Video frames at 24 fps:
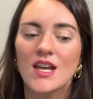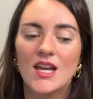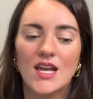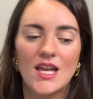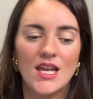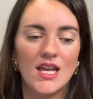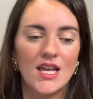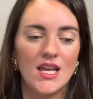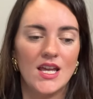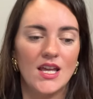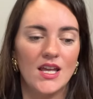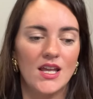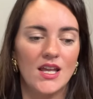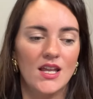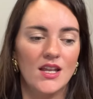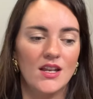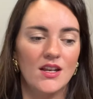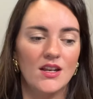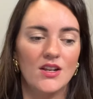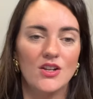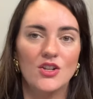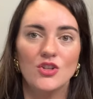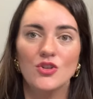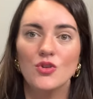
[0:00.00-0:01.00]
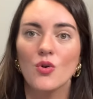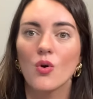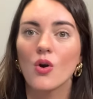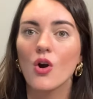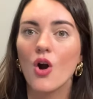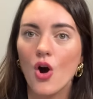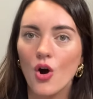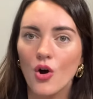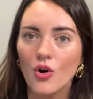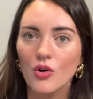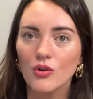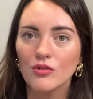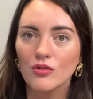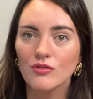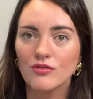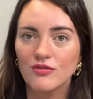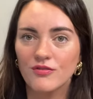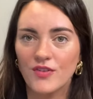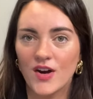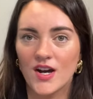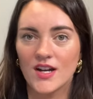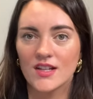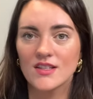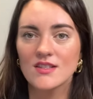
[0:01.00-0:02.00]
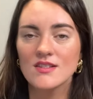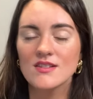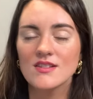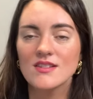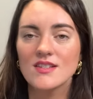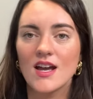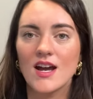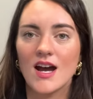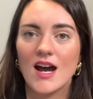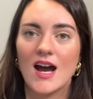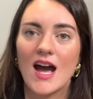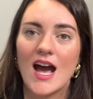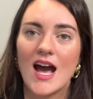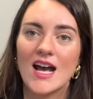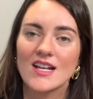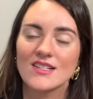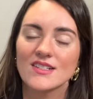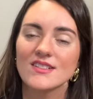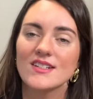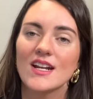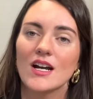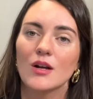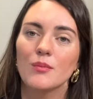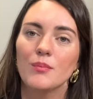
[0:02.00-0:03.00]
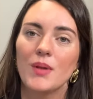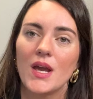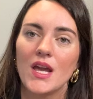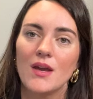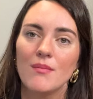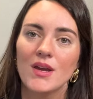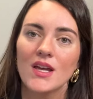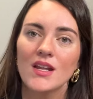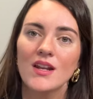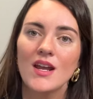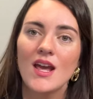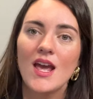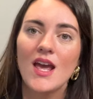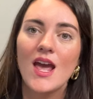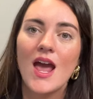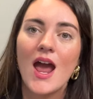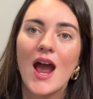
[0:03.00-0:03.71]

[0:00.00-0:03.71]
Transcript: in your own funds as a down payment,